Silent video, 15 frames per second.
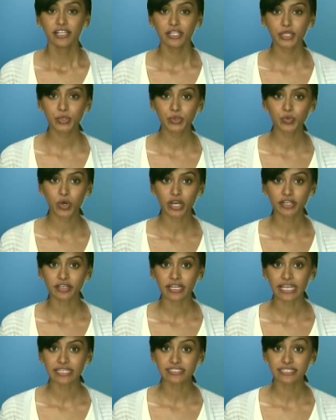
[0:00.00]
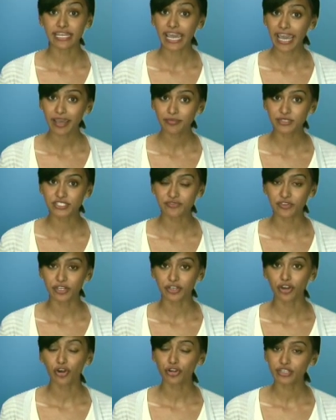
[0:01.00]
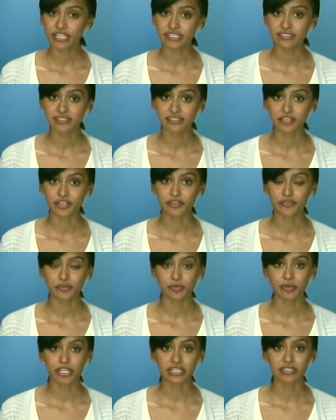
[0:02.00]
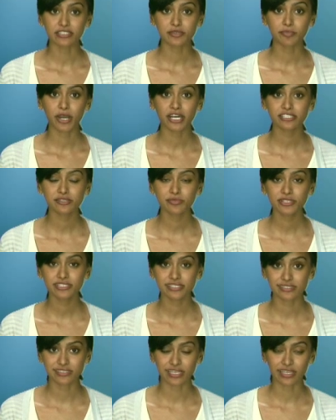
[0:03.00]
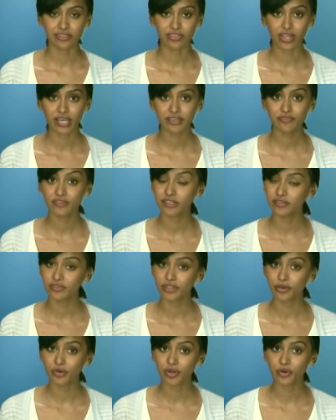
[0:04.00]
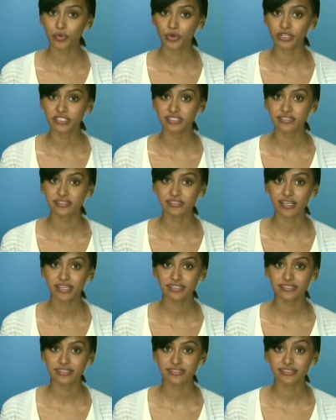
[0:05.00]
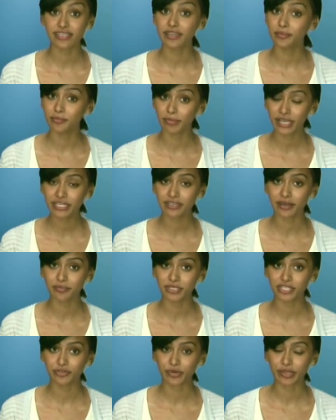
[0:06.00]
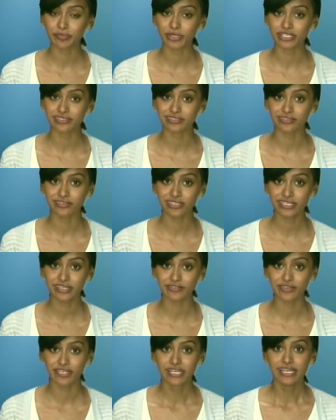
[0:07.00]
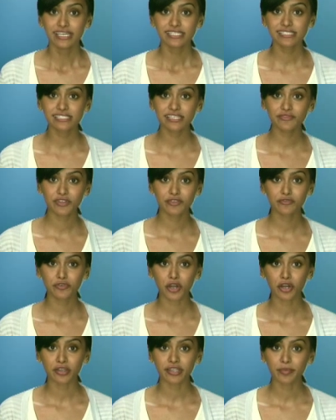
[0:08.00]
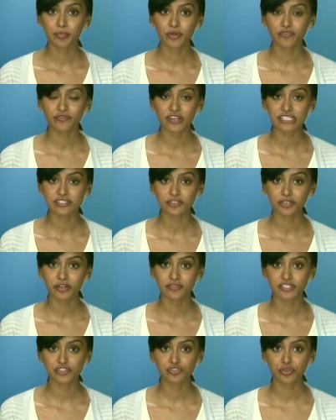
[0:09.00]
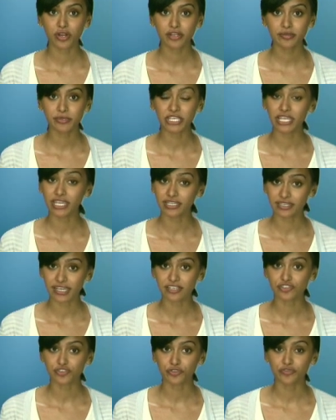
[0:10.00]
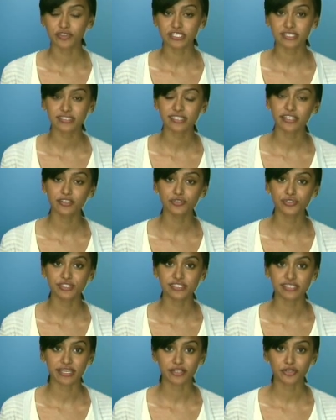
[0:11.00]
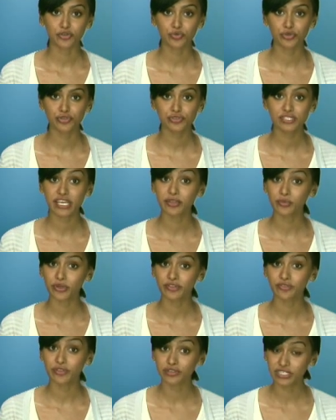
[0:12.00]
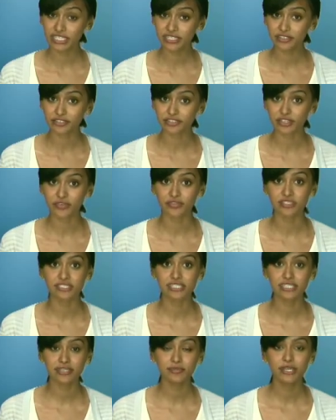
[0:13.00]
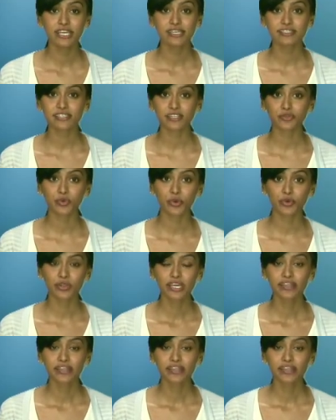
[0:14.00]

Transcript: Liquid water and an atmosphere are necessary for a planet to possibly sustain life, even though, according to scientists, it might not be a great place to live. Stephen Vogt, a professor of astronomy and astrophysics at UC Santa Cruz and one of the leaders of the team, said, quote,